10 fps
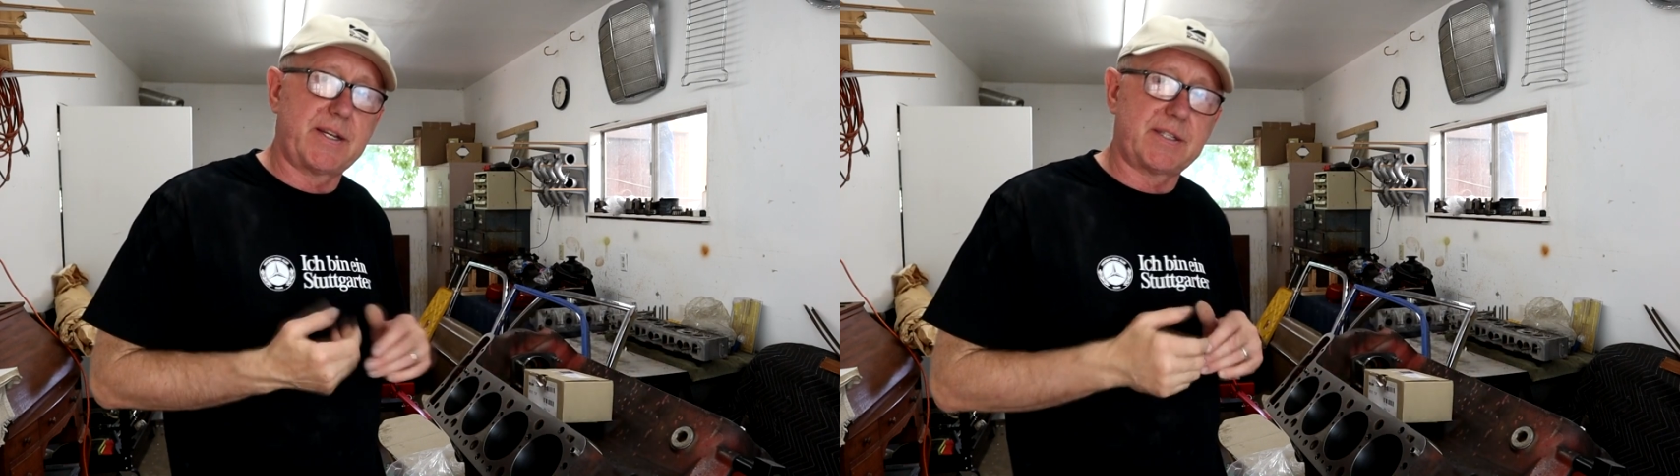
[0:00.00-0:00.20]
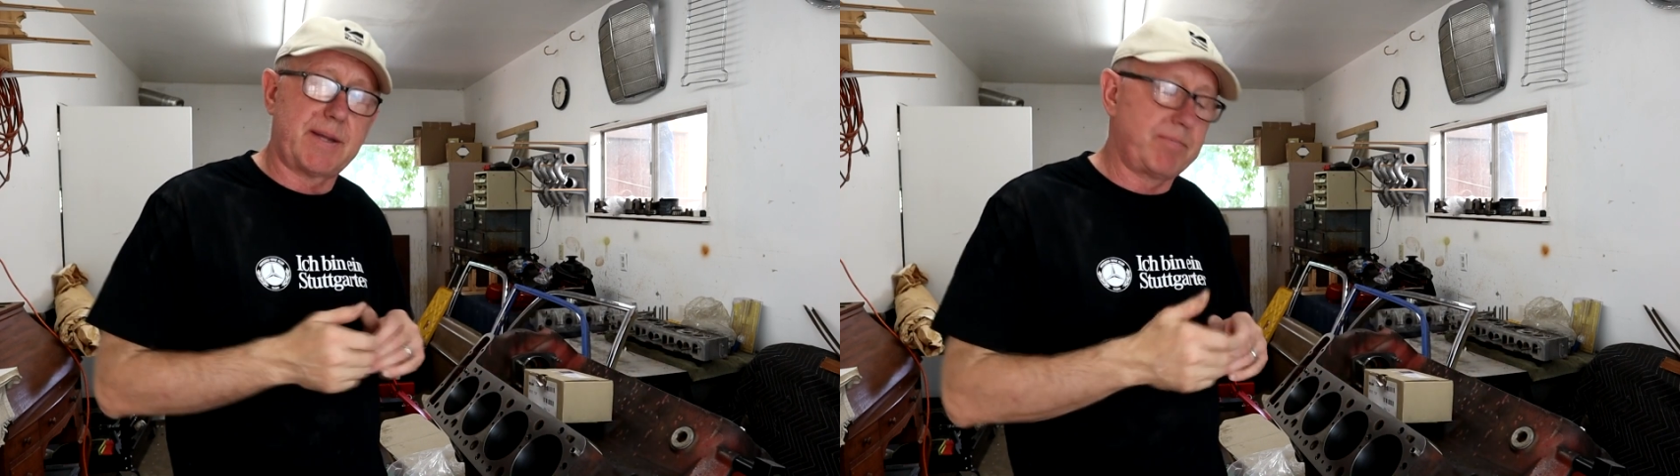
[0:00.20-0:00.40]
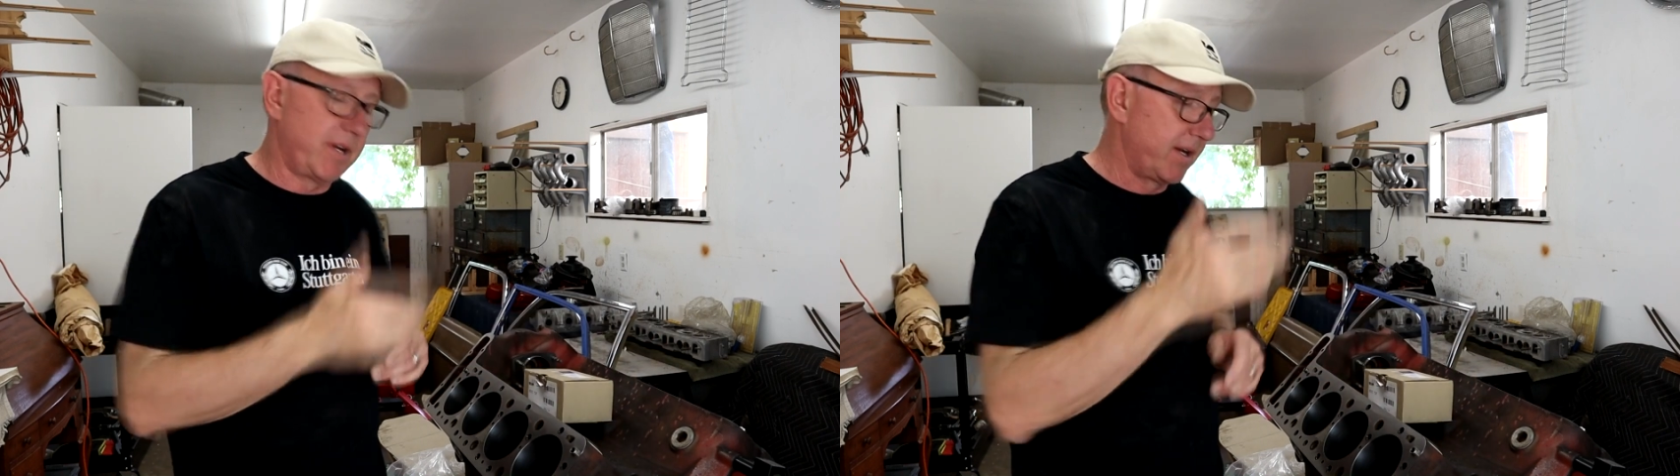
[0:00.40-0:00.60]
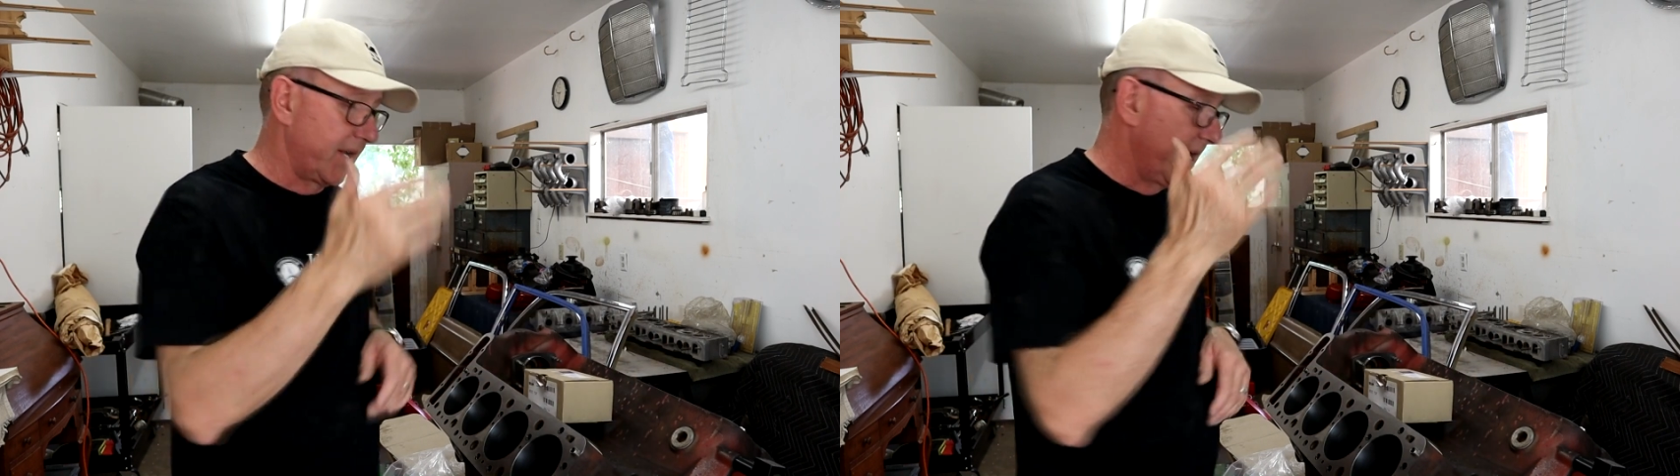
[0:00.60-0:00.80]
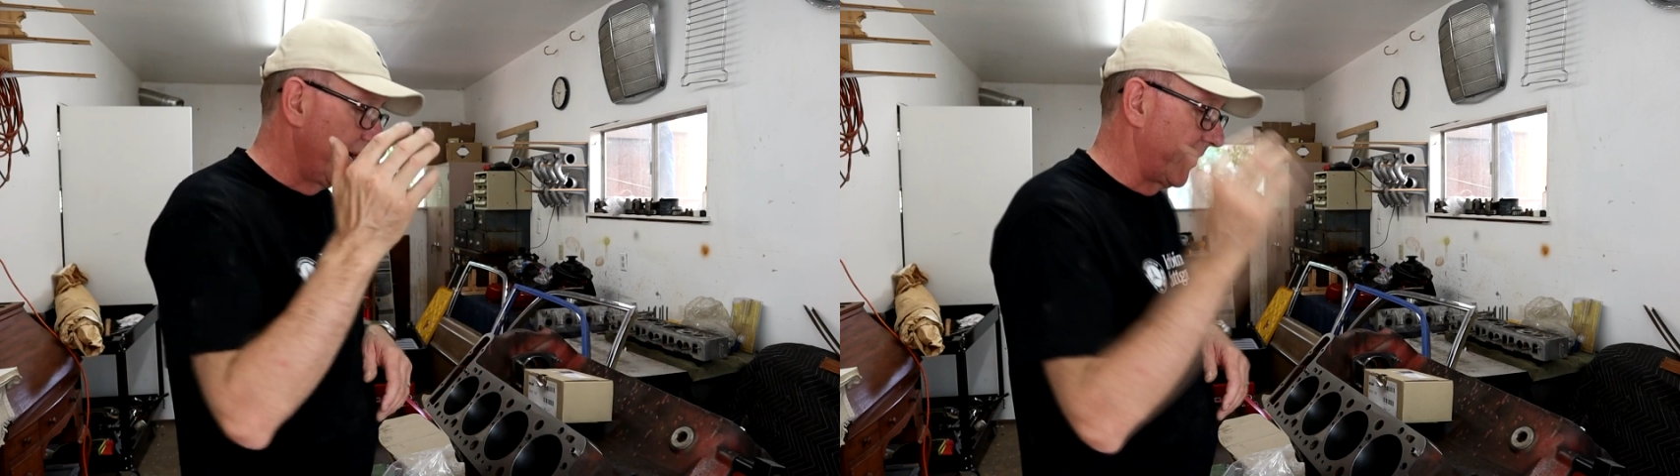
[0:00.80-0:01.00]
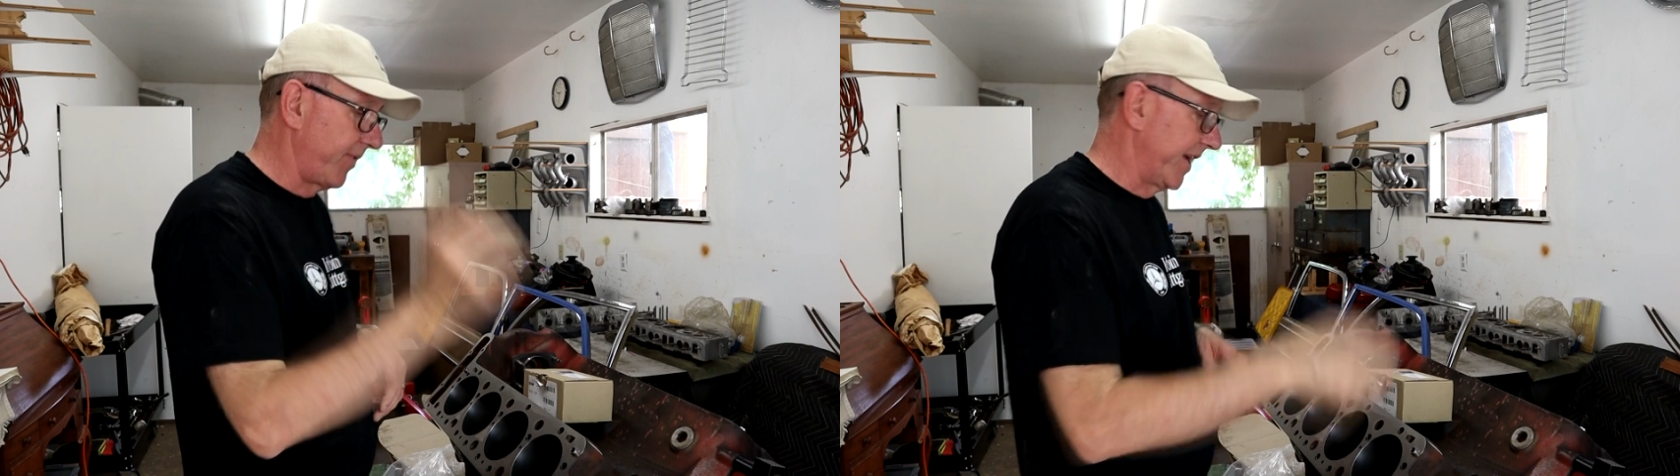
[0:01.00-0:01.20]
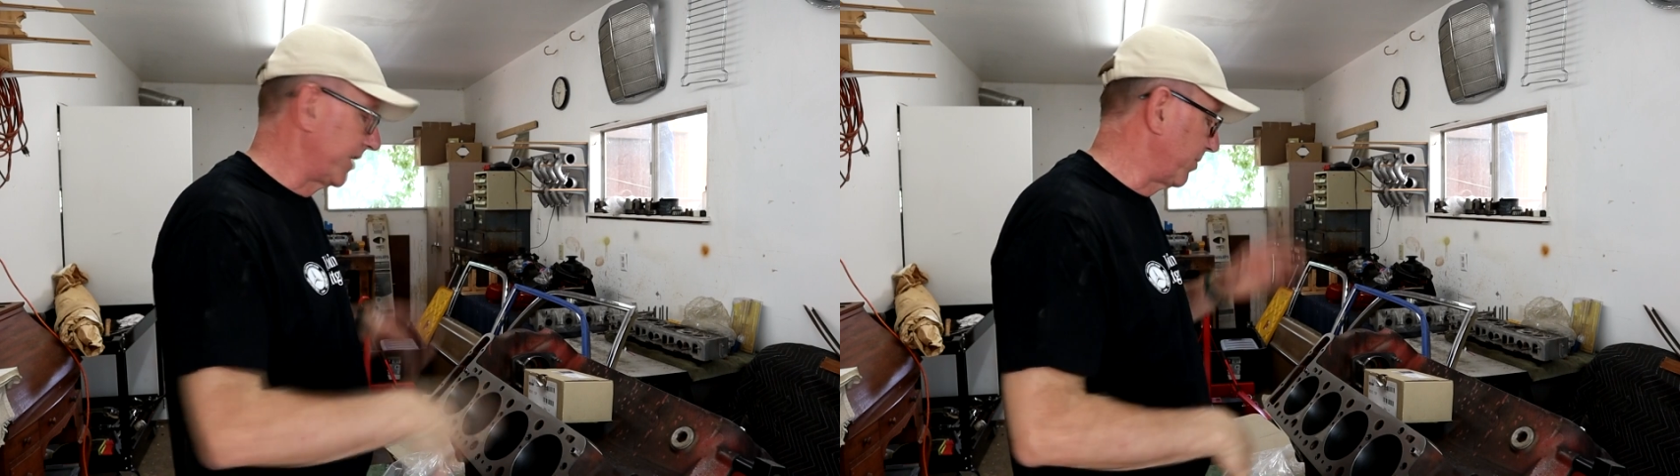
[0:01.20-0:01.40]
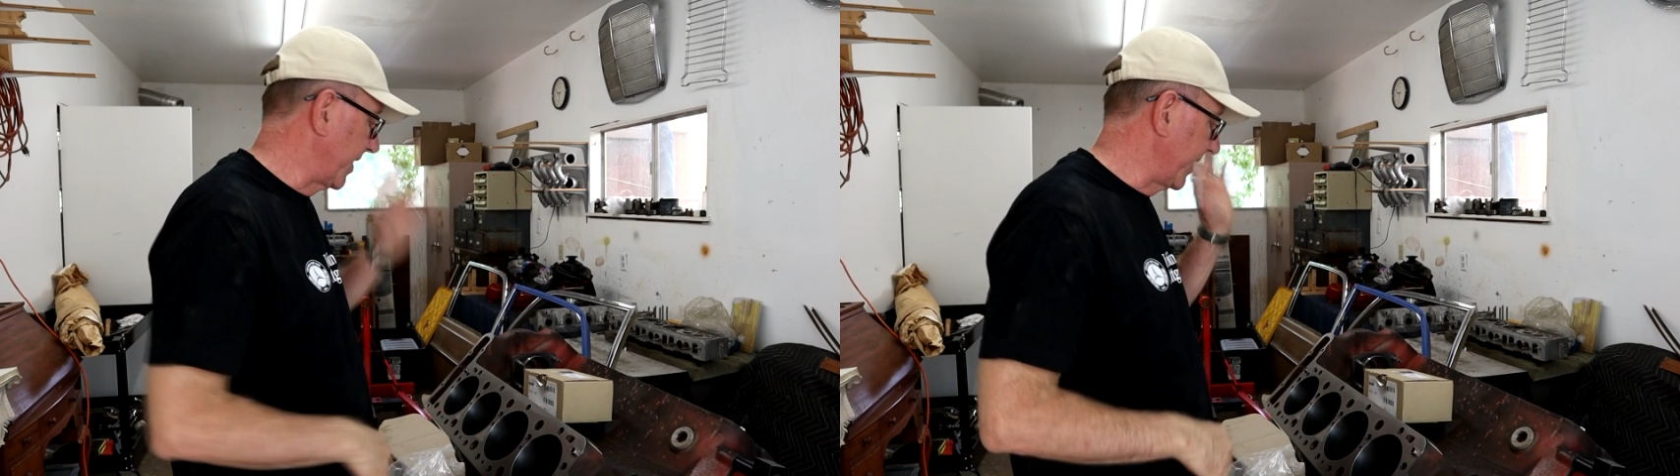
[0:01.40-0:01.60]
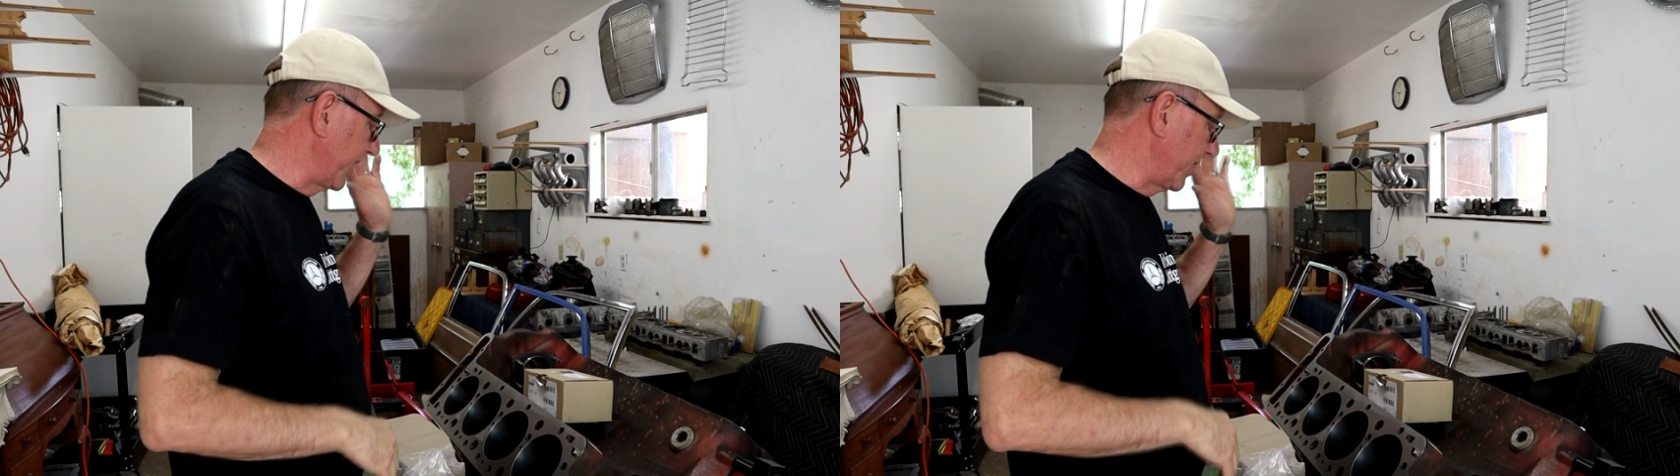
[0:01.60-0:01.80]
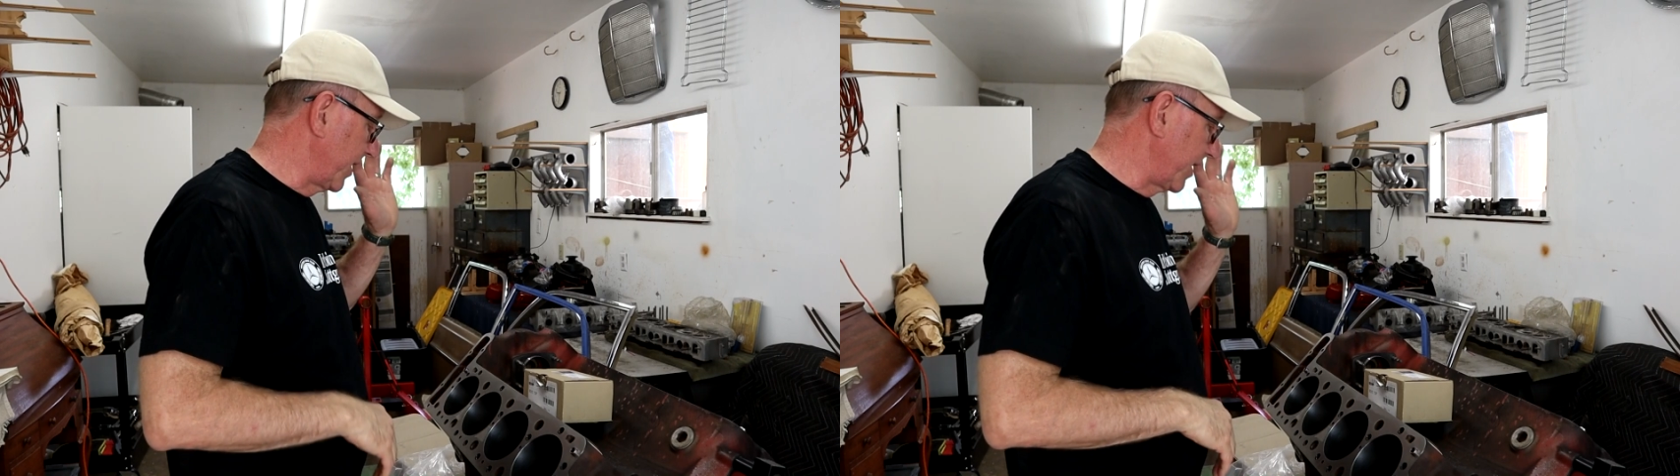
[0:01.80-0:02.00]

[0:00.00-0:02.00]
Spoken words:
assembly, flex plate,